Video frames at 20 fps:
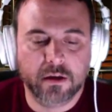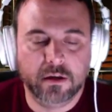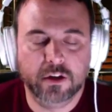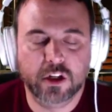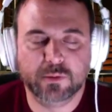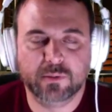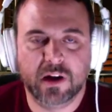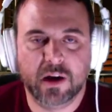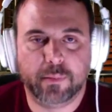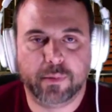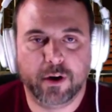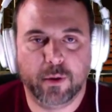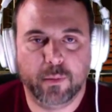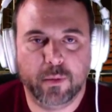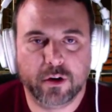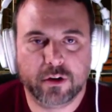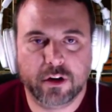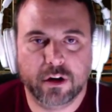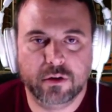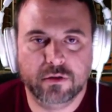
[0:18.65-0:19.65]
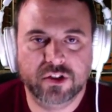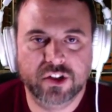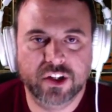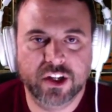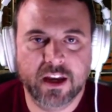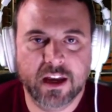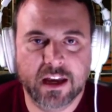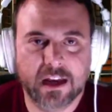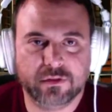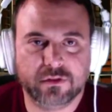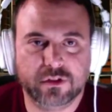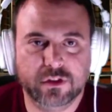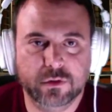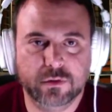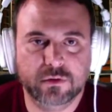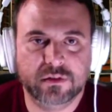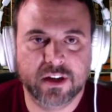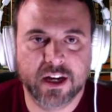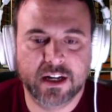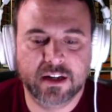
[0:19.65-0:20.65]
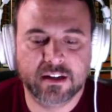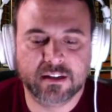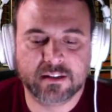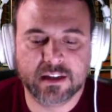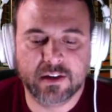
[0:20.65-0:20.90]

Use my promo code GF210 to